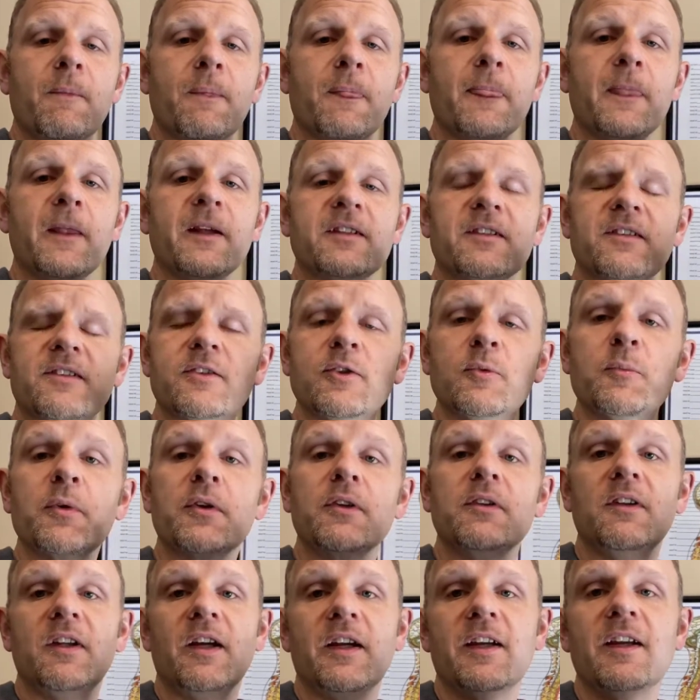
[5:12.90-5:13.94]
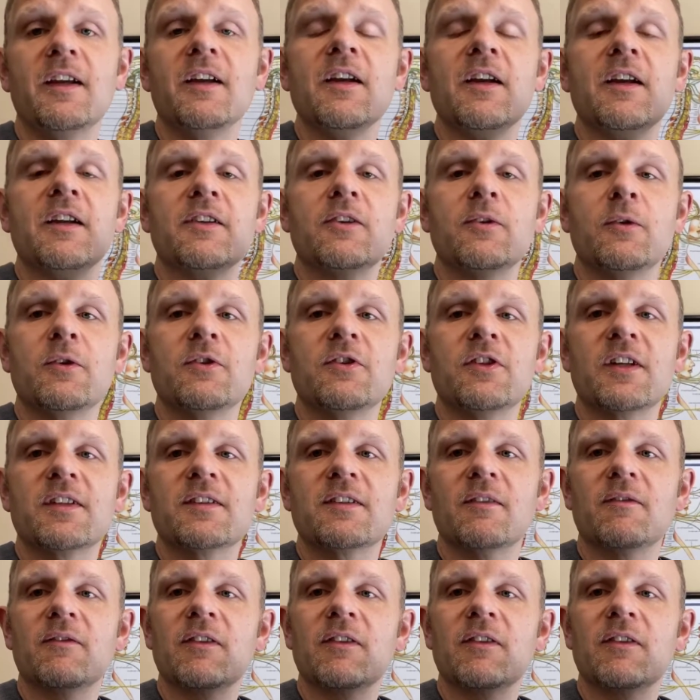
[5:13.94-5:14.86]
it's super light to adjust them.